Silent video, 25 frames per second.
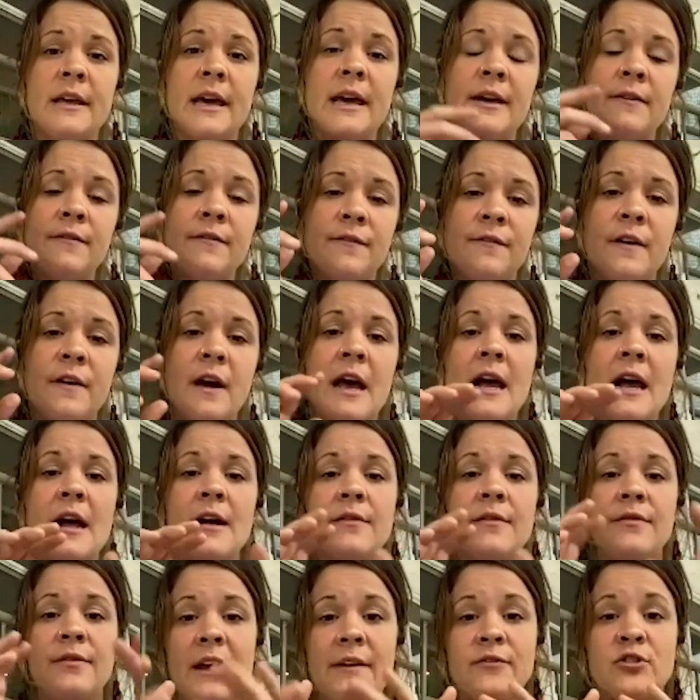They've
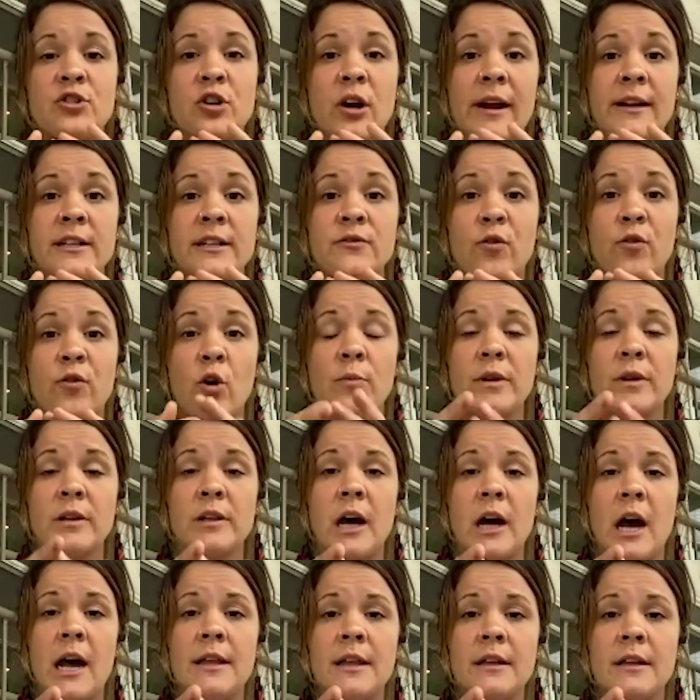transformed a
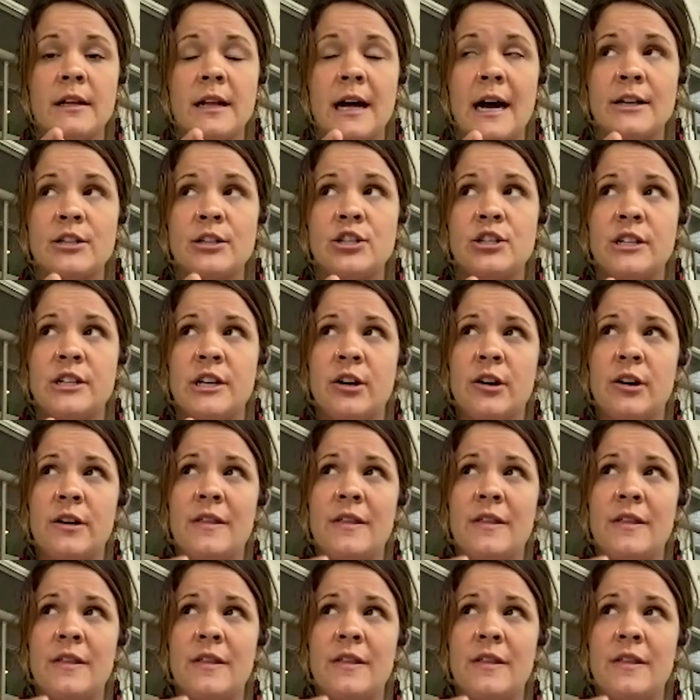lot in the last year,